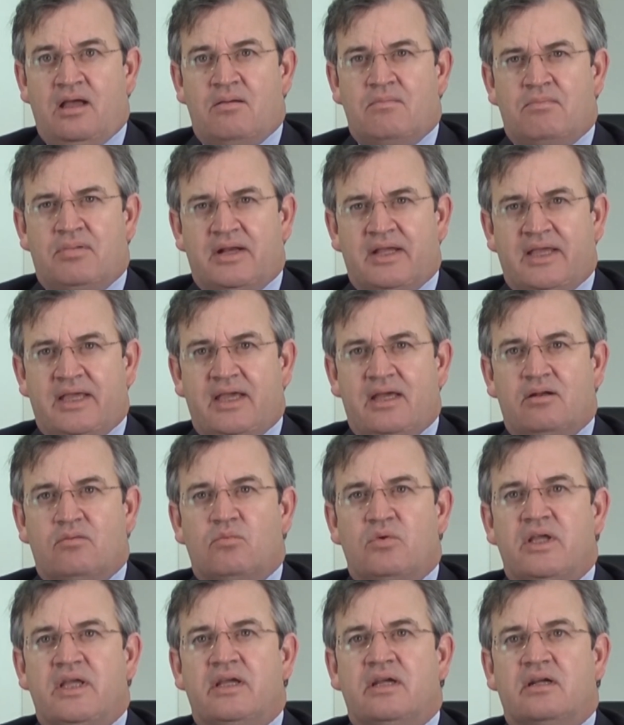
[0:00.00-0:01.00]
But again,
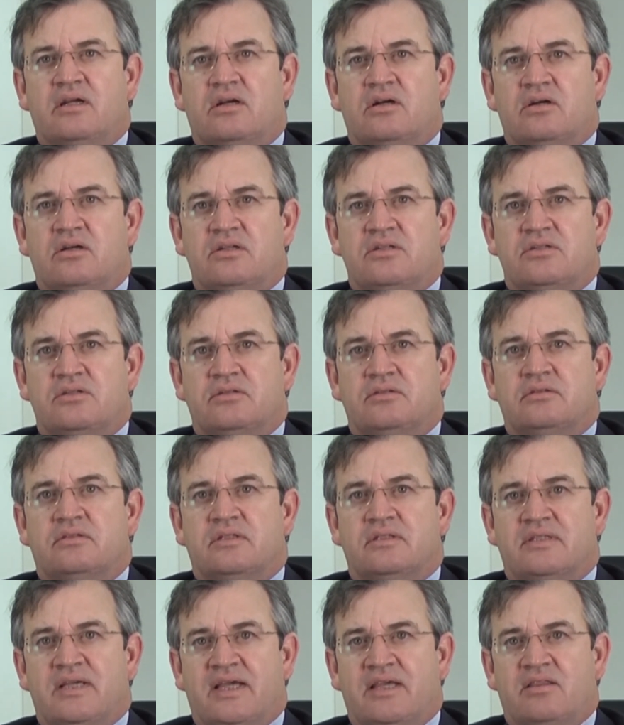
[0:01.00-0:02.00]
we encourage you
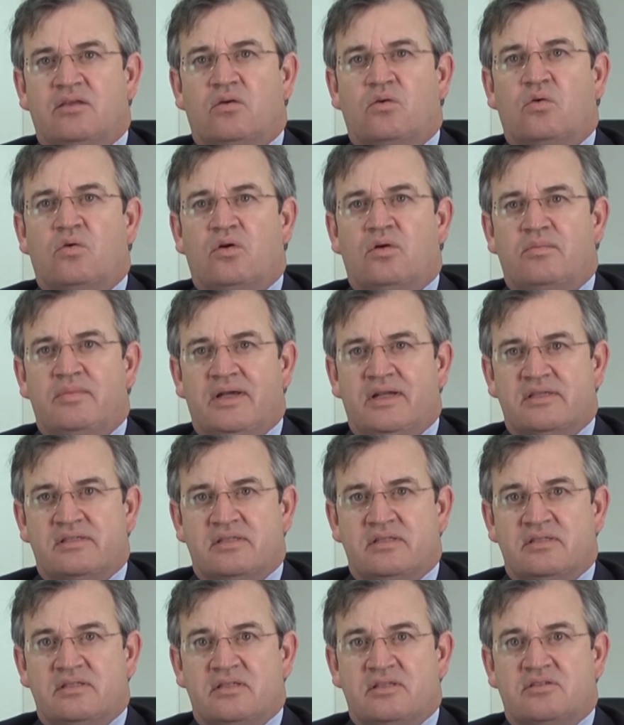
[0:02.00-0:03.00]
to take the oral
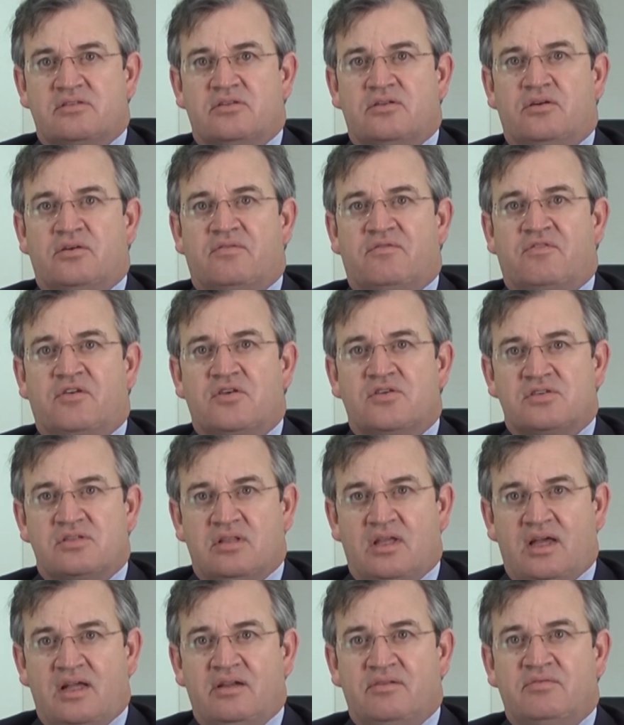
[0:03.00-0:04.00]
medicines as your first
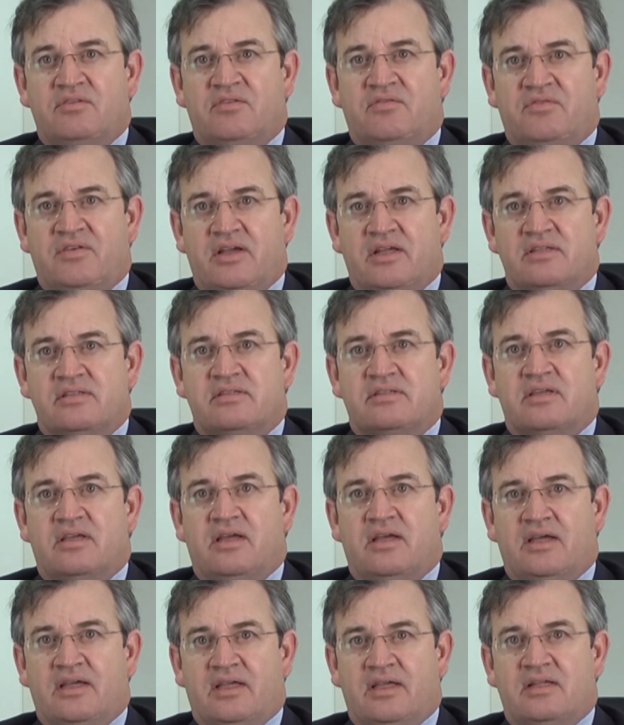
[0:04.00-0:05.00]
line of defense
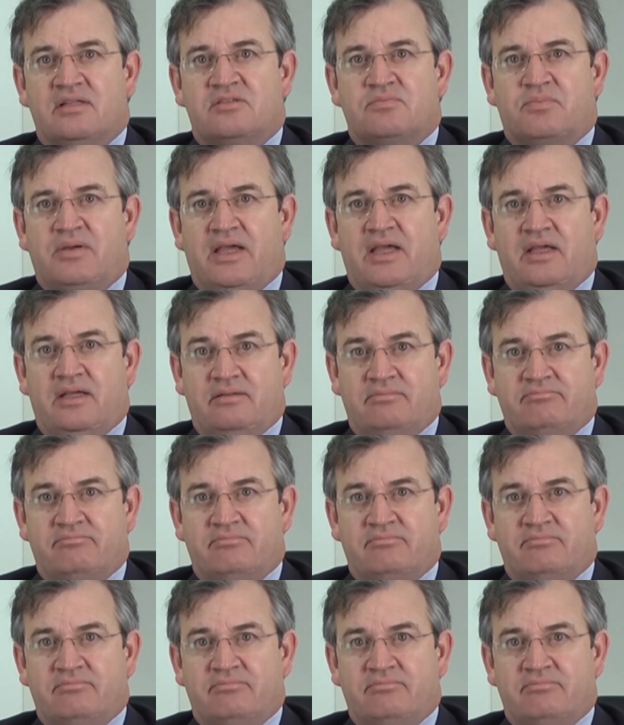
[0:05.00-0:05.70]
against pain.